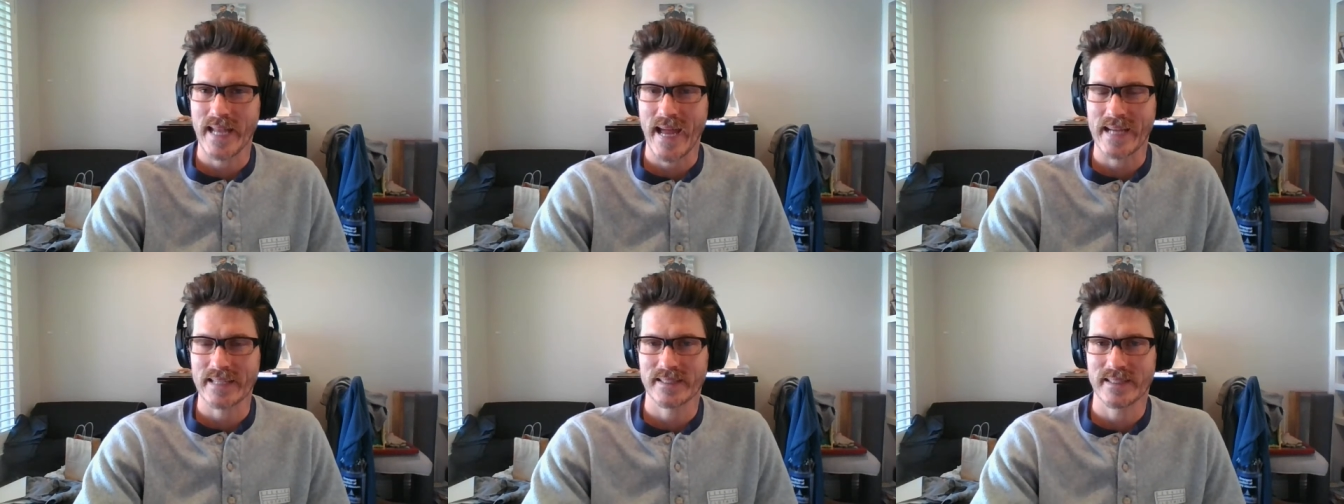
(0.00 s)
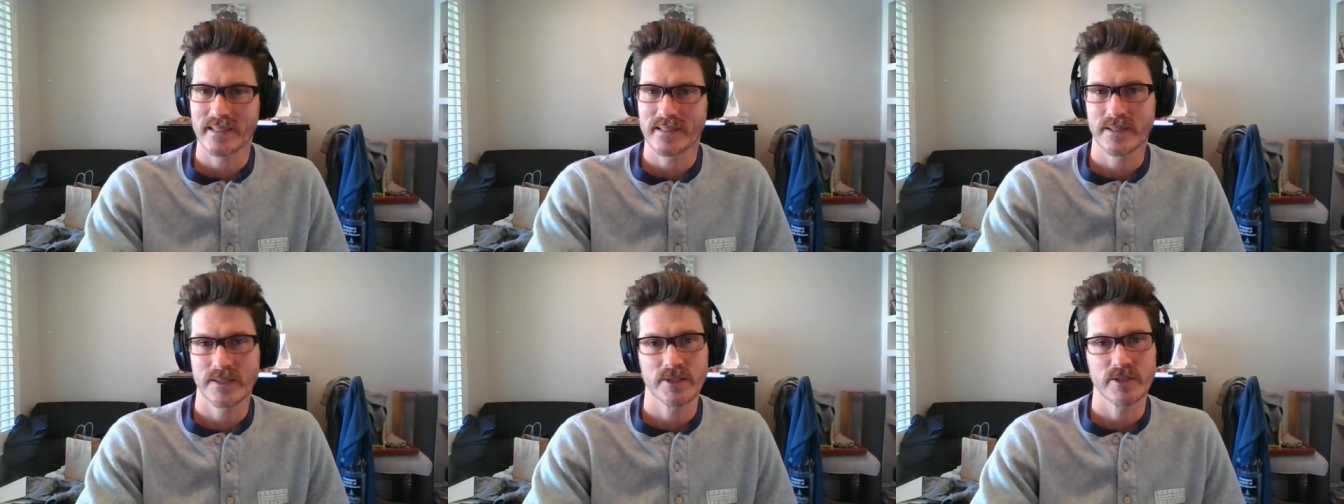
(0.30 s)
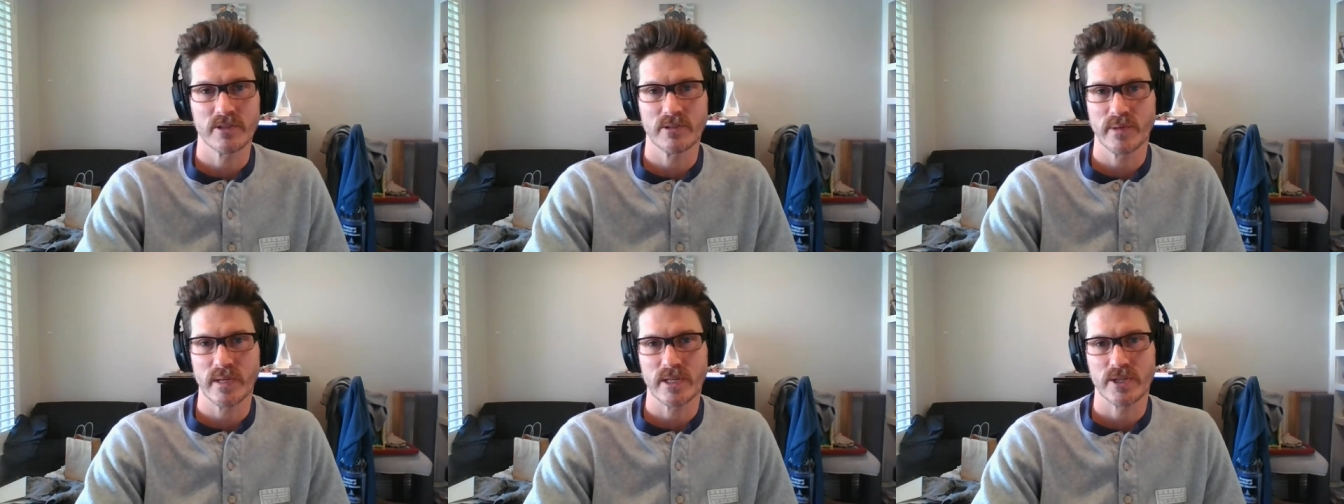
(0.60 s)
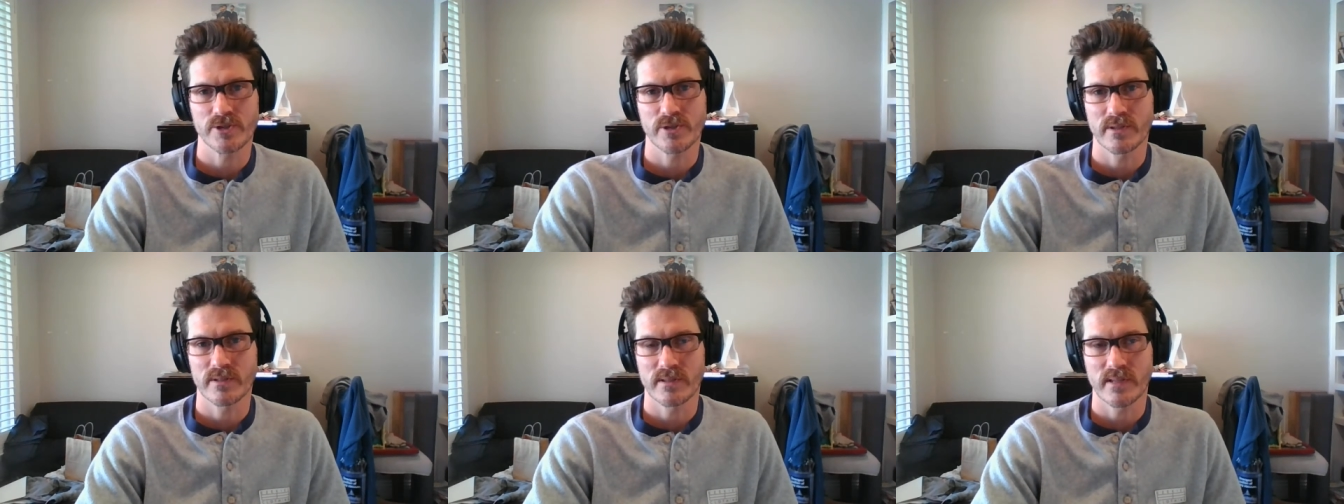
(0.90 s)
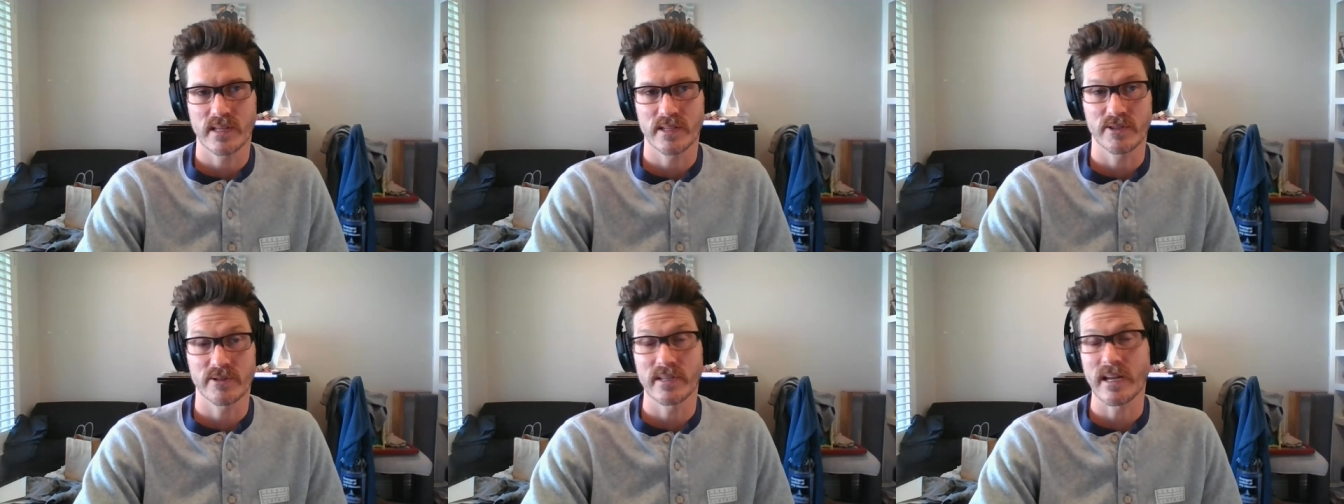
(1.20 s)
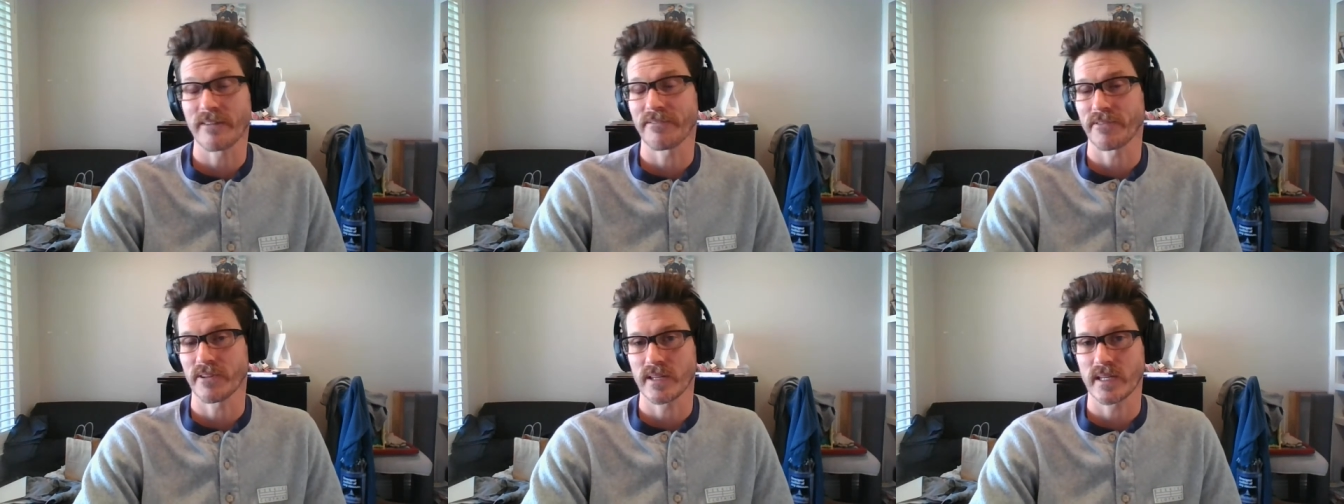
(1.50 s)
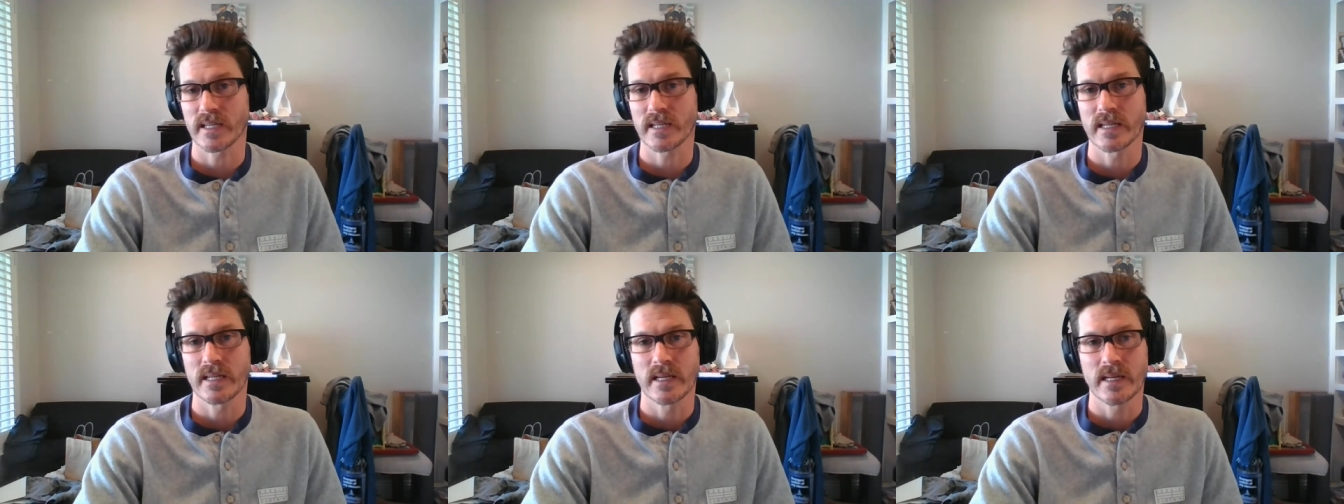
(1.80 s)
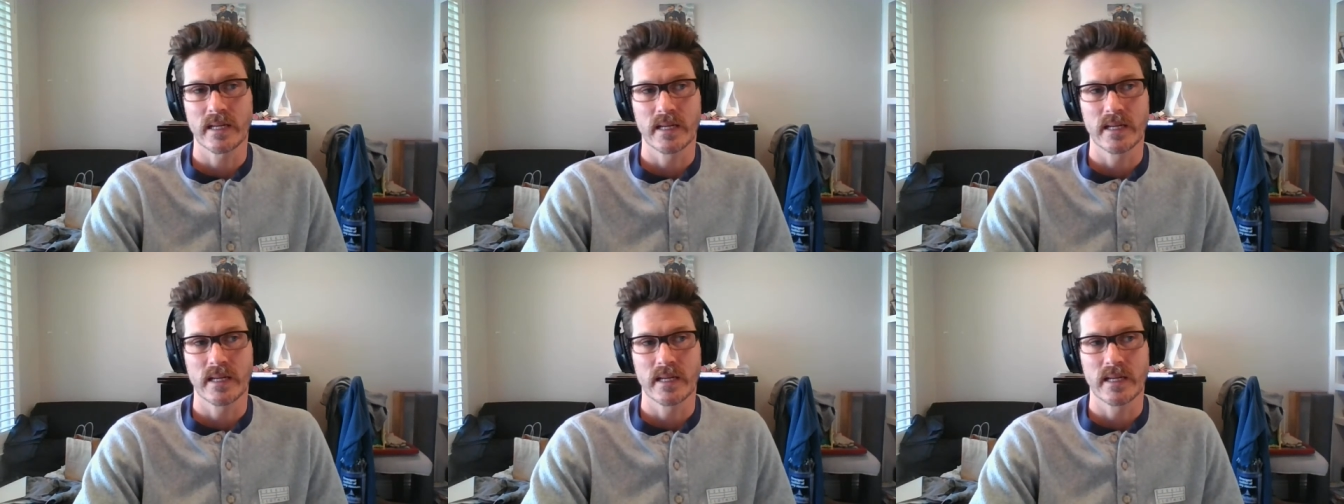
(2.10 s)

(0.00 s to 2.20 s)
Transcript: nasty situations, and you definitely,